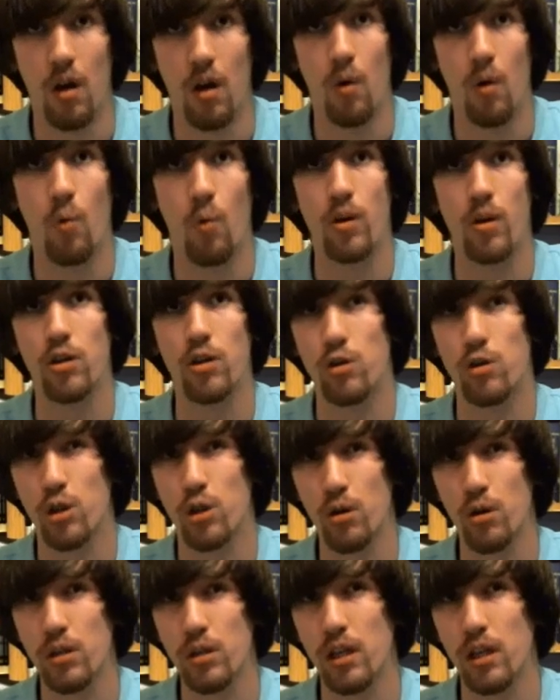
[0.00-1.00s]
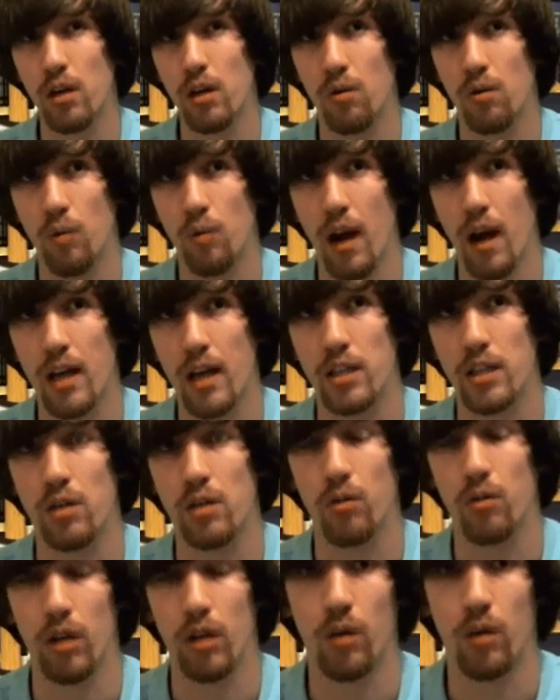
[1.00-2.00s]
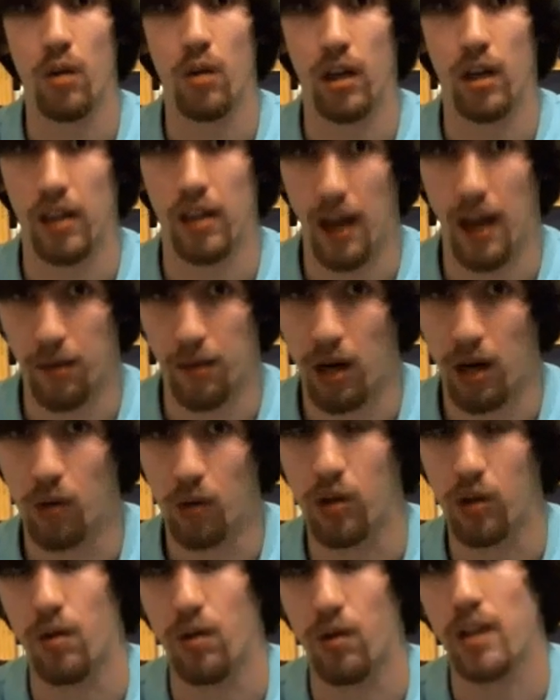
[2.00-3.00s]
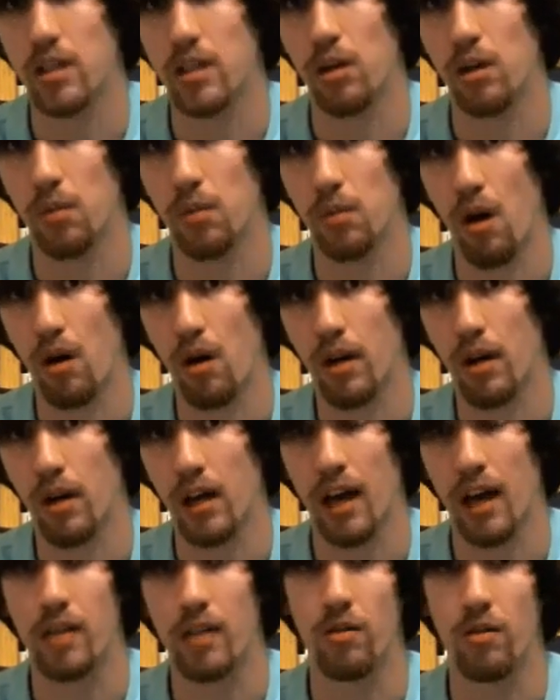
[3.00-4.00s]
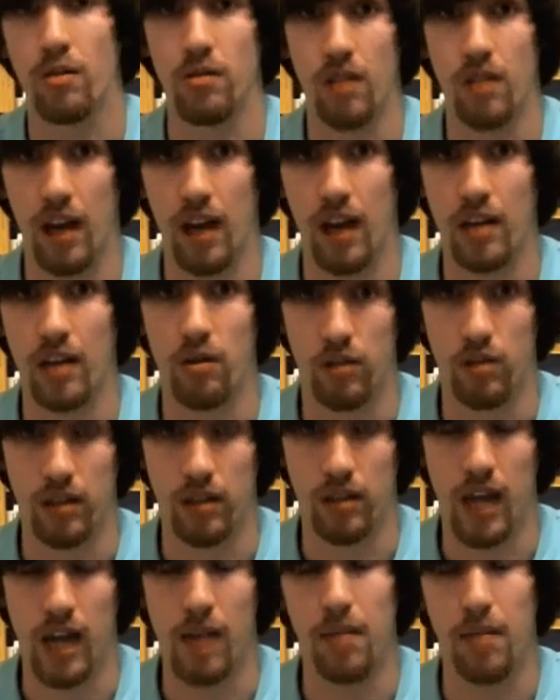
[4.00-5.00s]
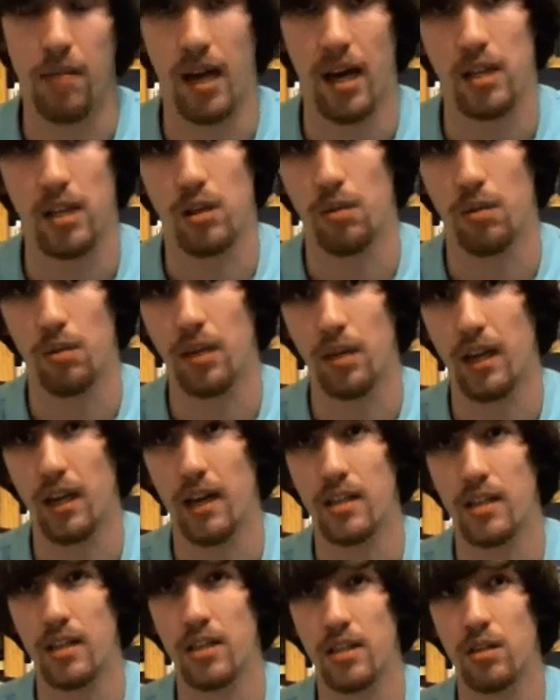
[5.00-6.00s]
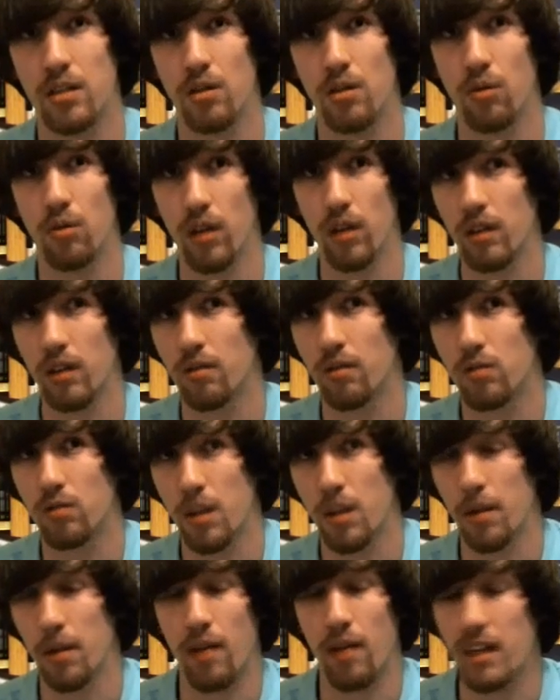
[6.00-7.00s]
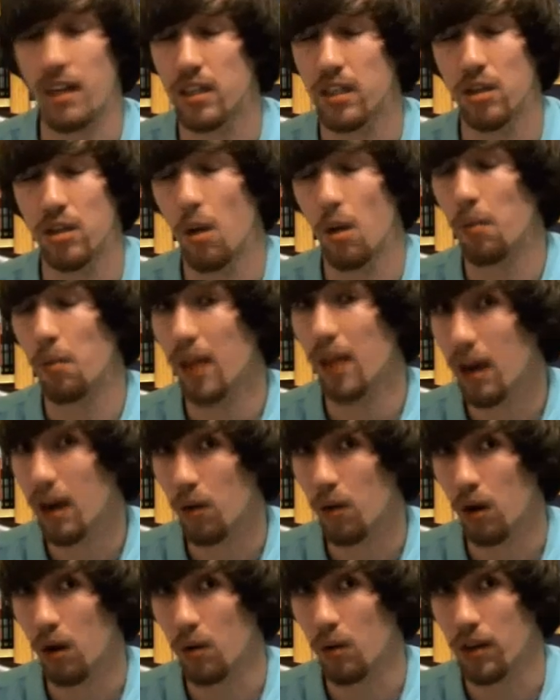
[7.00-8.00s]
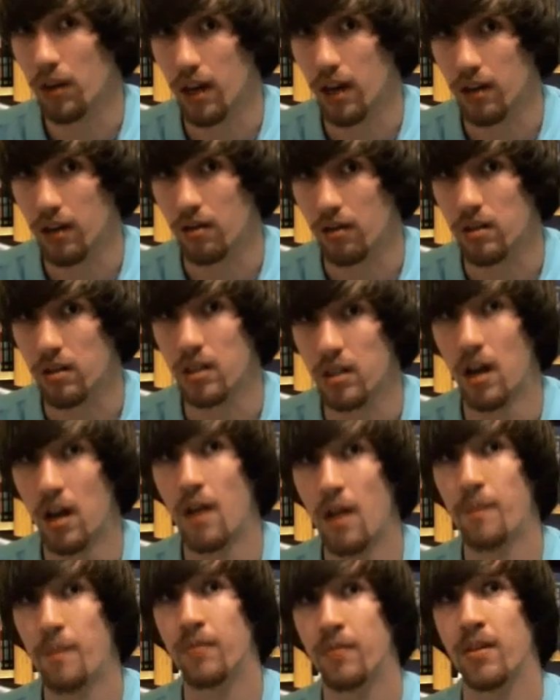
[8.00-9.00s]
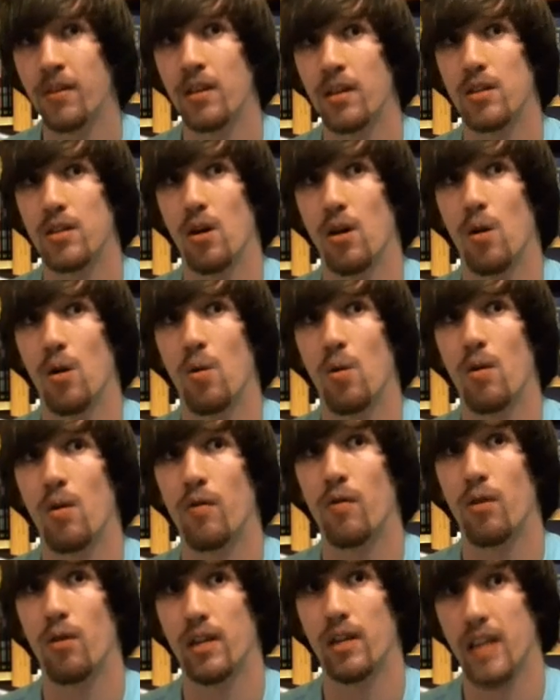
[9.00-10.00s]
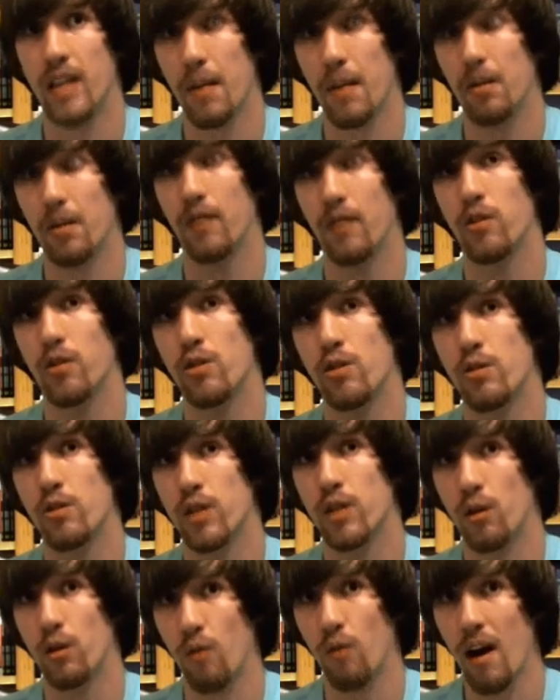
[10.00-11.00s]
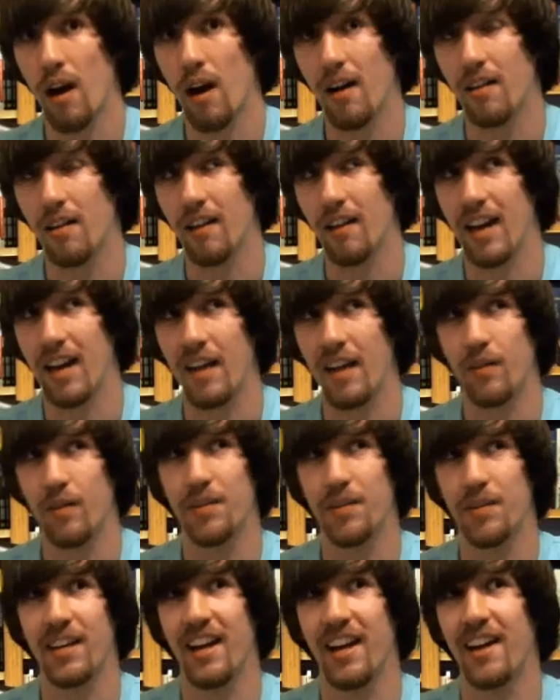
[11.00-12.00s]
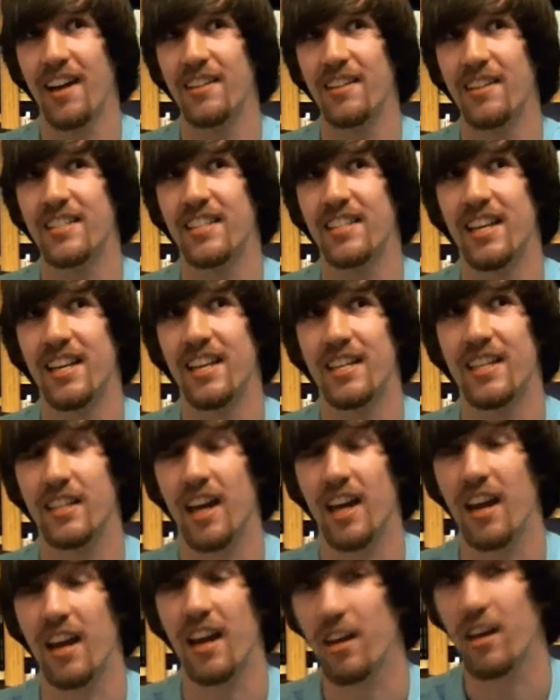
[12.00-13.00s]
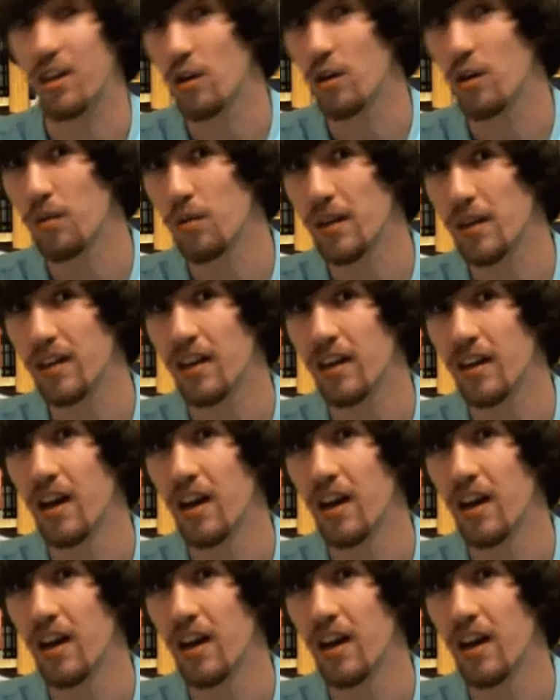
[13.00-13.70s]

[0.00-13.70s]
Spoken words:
When you're choosing your race, you really want to collaborate with the rest of your party and your game master, because some of the races don't play well with others. So, for example, if you choose a Grell and everybody else is a human,